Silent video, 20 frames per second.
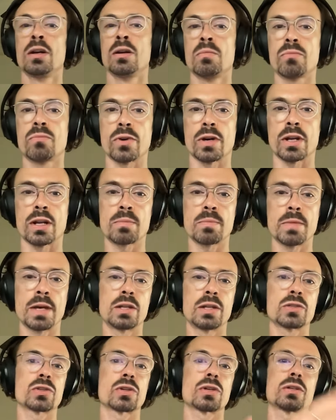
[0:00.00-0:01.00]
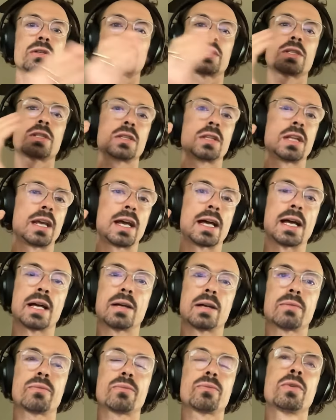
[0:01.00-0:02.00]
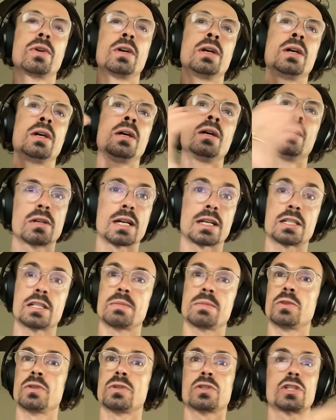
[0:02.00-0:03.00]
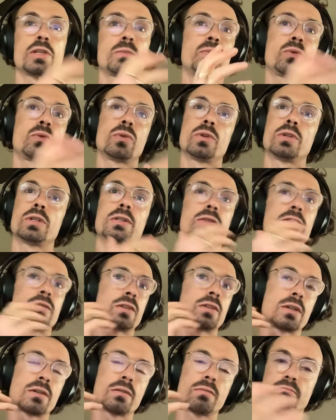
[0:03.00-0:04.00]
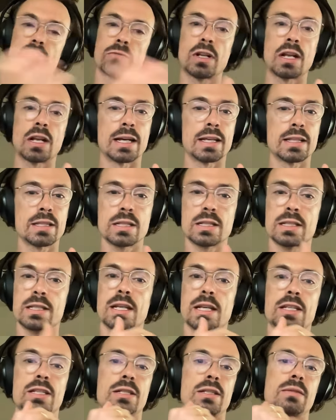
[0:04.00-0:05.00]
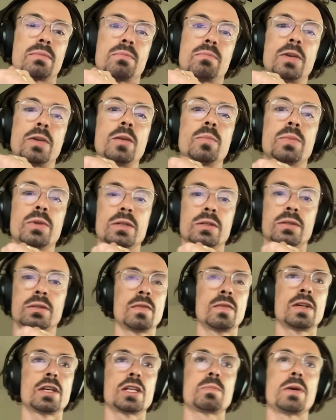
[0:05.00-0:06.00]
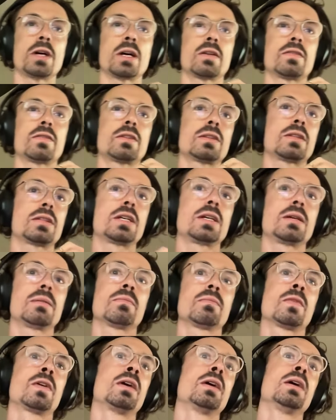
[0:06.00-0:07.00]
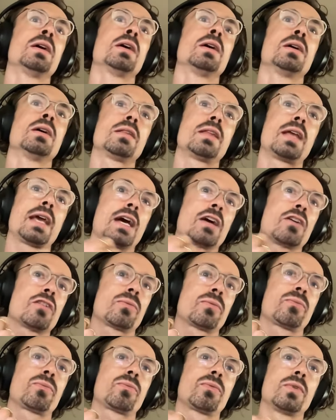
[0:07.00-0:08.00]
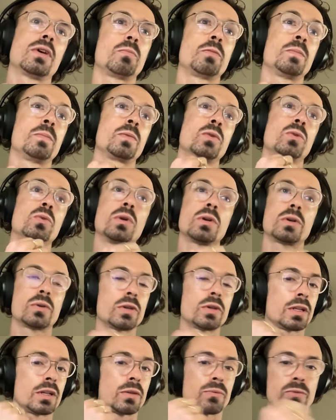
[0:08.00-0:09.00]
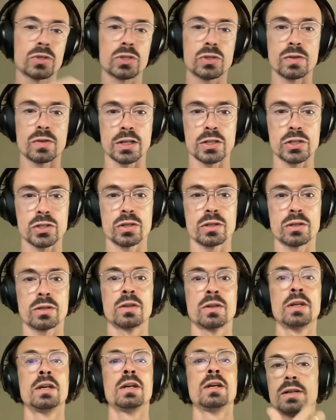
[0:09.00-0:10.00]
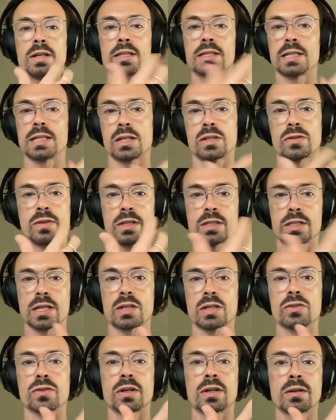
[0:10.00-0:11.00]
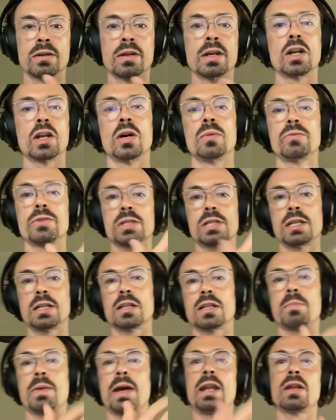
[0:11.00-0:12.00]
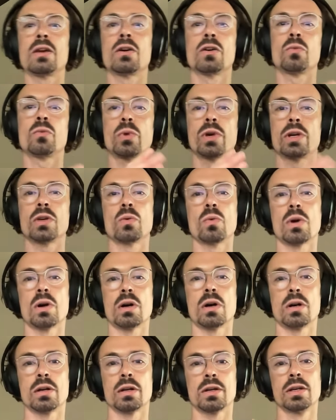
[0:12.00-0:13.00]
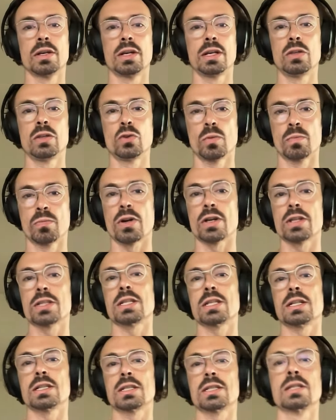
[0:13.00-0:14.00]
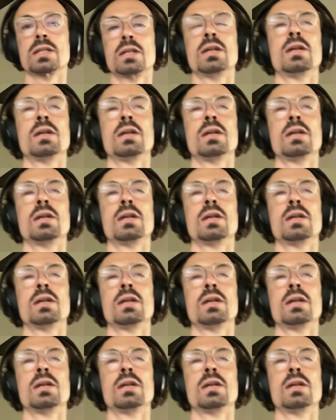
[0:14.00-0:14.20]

product managers, they have customer support, client success people as part of the team. They have people who are good at infrastructure, et cetera, et cetera. And obviously, depending on where you are in your process,